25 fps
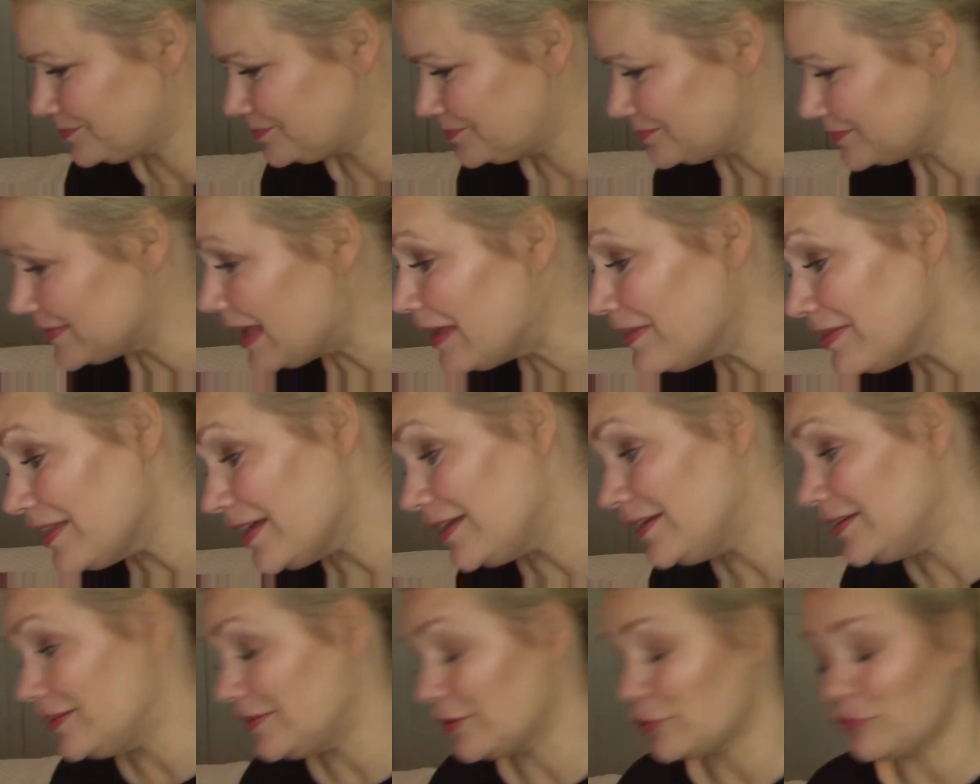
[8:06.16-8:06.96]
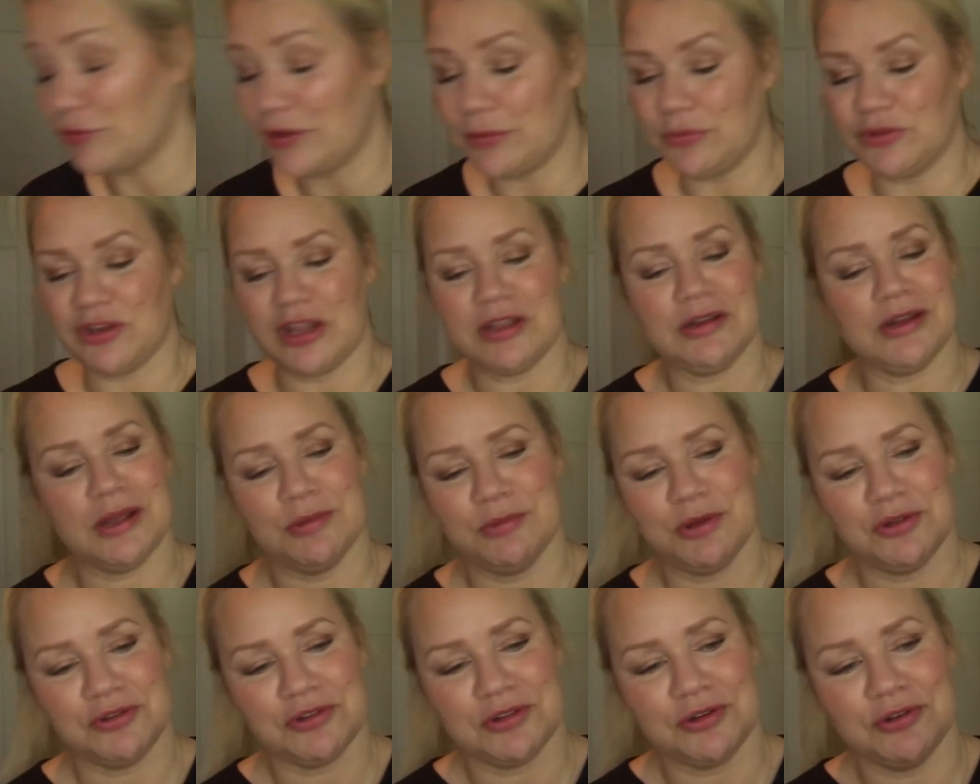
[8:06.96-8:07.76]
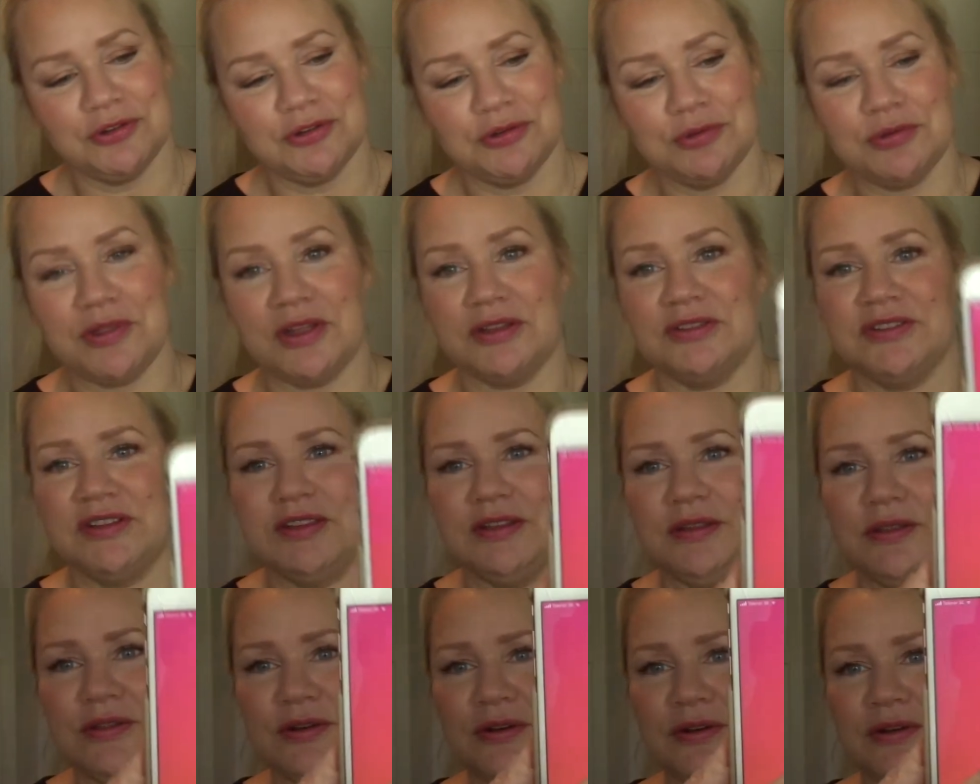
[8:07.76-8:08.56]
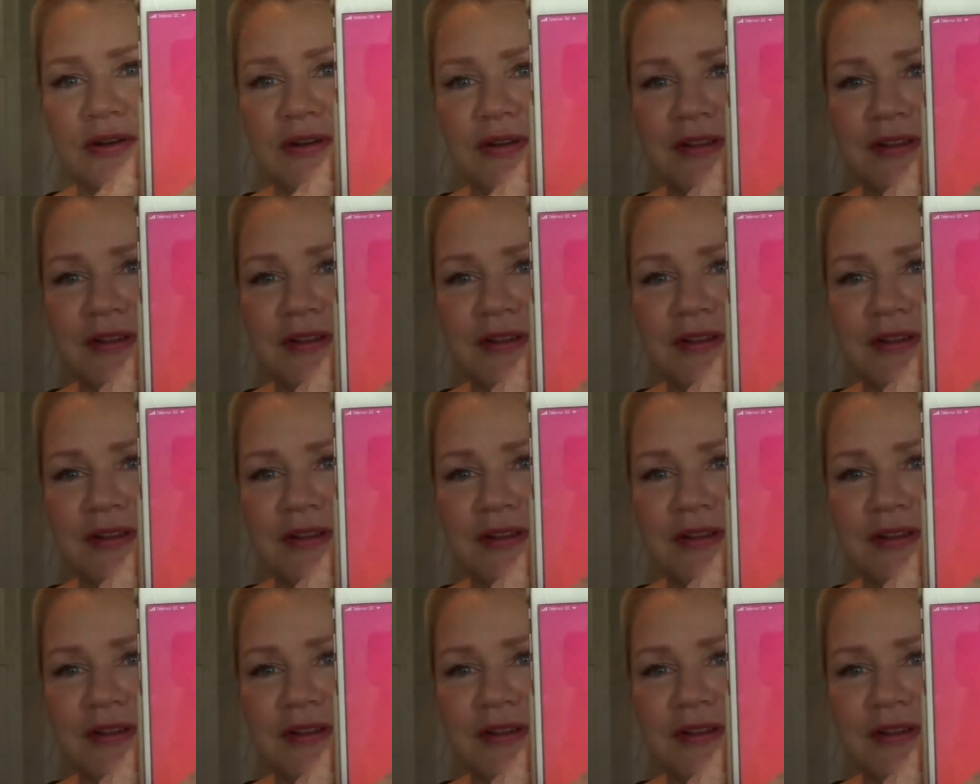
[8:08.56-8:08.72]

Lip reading: And that is a cream shade. I'm not going to do that either.